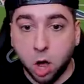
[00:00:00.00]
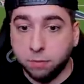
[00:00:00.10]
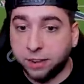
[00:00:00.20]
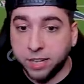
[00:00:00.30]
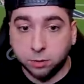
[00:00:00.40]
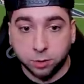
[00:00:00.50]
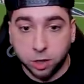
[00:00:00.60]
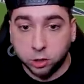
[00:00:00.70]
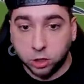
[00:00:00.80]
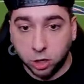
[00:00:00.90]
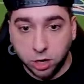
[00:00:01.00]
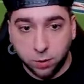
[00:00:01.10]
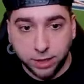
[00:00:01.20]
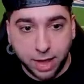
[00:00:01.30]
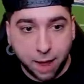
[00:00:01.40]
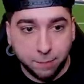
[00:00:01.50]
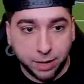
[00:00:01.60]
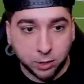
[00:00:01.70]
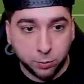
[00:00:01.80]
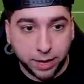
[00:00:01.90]
offense first, so you know what that
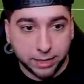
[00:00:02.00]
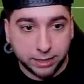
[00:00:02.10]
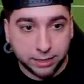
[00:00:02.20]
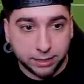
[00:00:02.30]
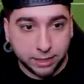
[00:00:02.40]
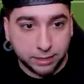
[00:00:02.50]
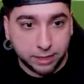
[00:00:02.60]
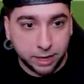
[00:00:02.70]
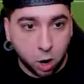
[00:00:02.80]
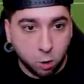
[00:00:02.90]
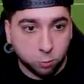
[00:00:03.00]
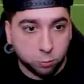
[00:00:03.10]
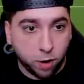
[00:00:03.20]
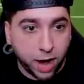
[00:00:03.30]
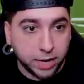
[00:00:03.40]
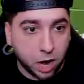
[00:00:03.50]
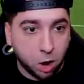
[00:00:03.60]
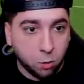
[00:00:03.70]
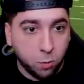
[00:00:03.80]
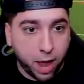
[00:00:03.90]
means. We get to see T.O. right
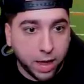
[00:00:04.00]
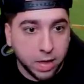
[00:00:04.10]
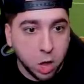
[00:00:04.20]
away.